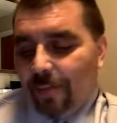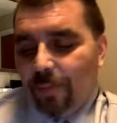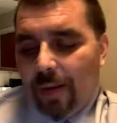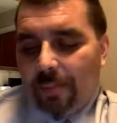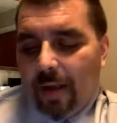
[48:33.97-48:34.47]

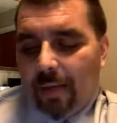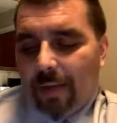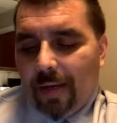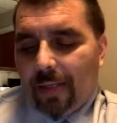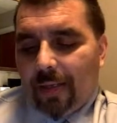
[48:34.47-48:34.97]
But I'm
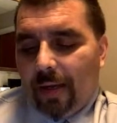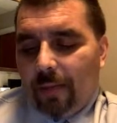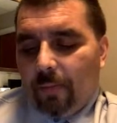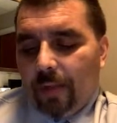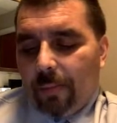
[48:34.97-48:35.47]
not gonna. I
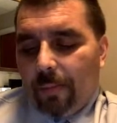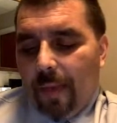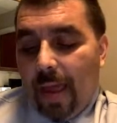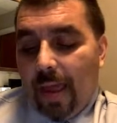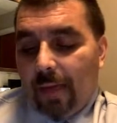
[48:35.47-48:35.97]
won't get
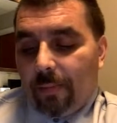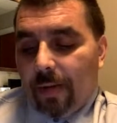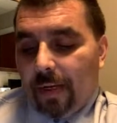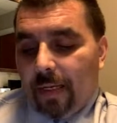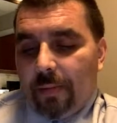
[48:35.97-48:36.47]
mad. I'm
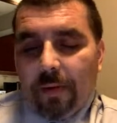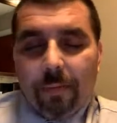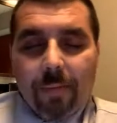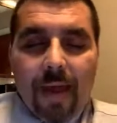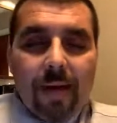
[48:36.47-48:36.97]
not gonna get
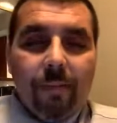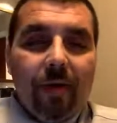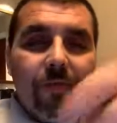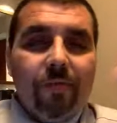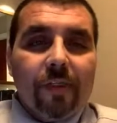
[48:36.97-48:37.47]
mad at
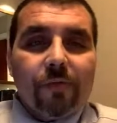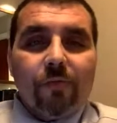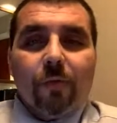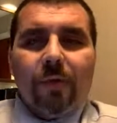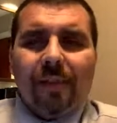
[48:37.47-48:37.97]
motherfuckers
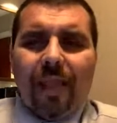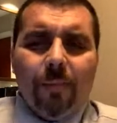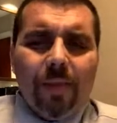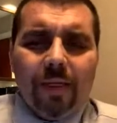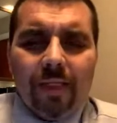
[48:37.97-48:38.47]
for what they
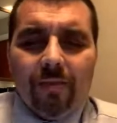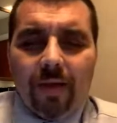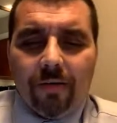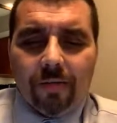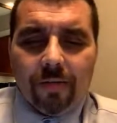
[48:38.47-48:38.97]
believe. I
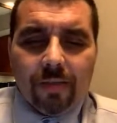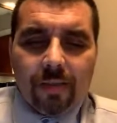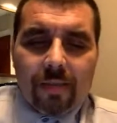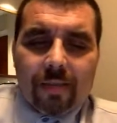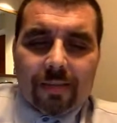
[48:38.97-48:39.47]
don't.
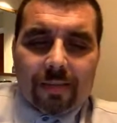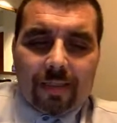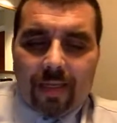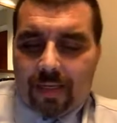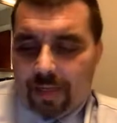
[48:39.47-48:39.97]
It's not
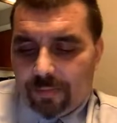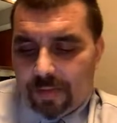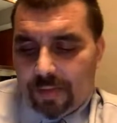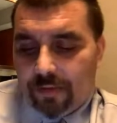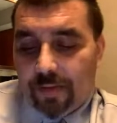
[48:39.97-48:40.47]
that damn
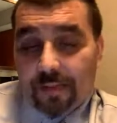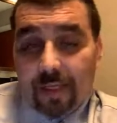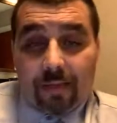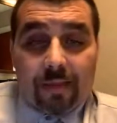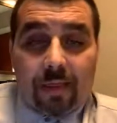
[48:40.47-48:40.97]
serious.
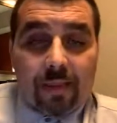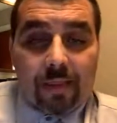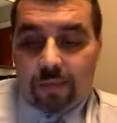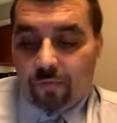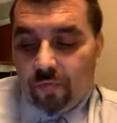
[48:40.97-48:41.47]
I
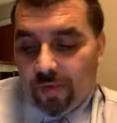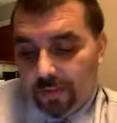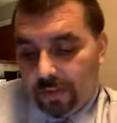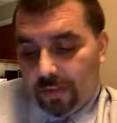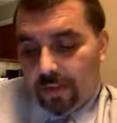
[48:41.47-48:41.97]
think it's fun
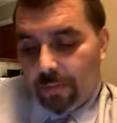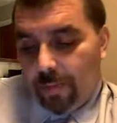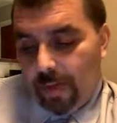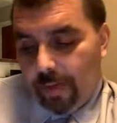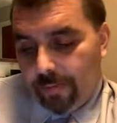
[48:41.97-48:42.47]
just to
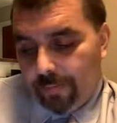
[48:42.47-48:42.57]
debate.